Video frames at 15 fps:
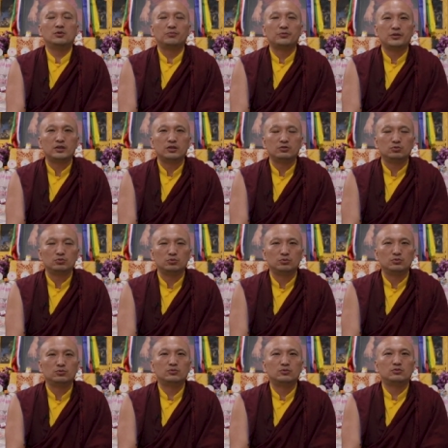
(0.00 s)
we
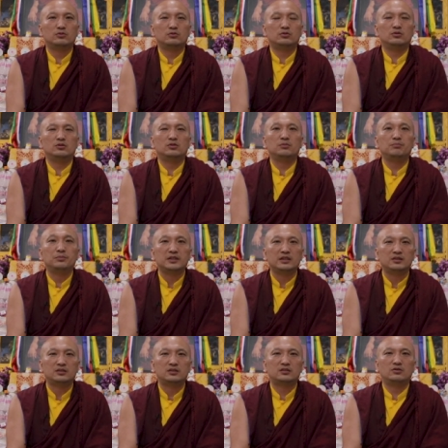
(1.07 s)
do
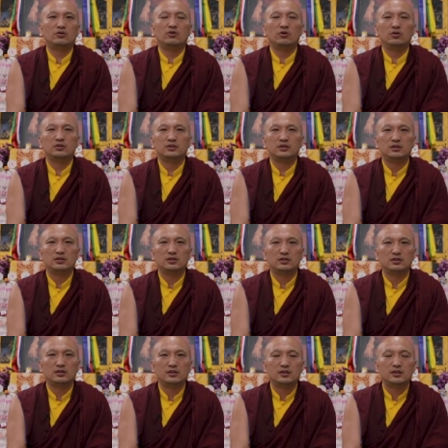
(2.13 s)
meet all
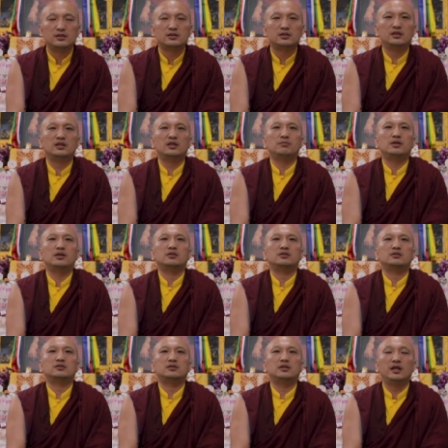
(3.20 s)
the senior
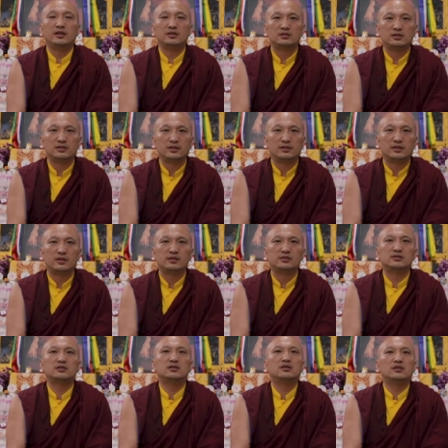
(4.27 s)
monks and senior
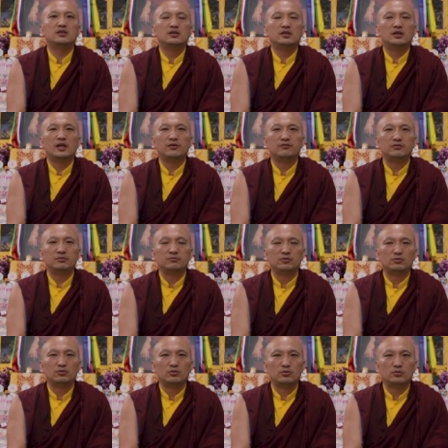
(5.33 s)
nuns. Every
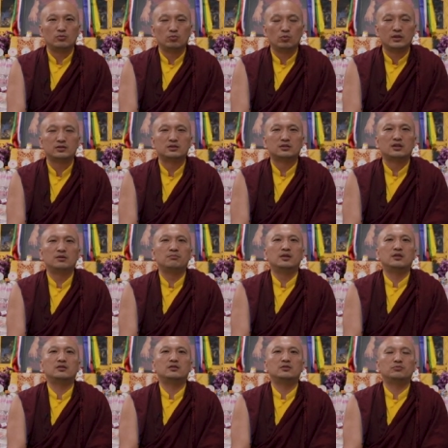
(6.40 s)
once a
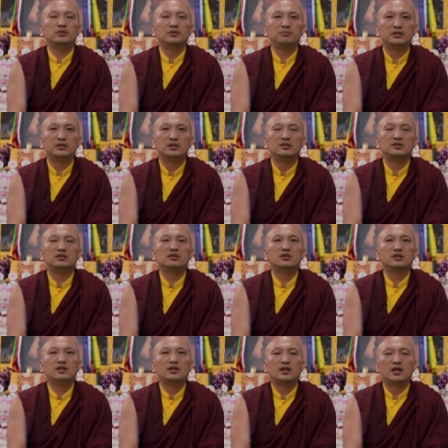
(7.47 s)
month we meet
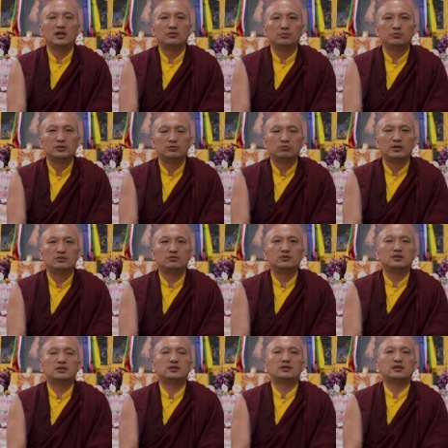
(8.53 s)
and we try to
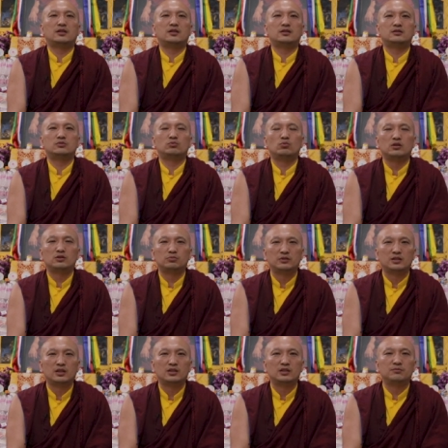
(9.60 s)
discuss what
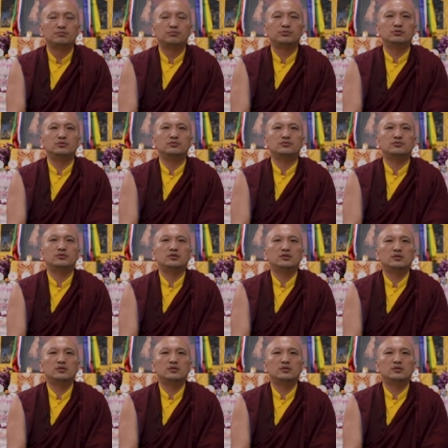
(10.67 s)
we can improve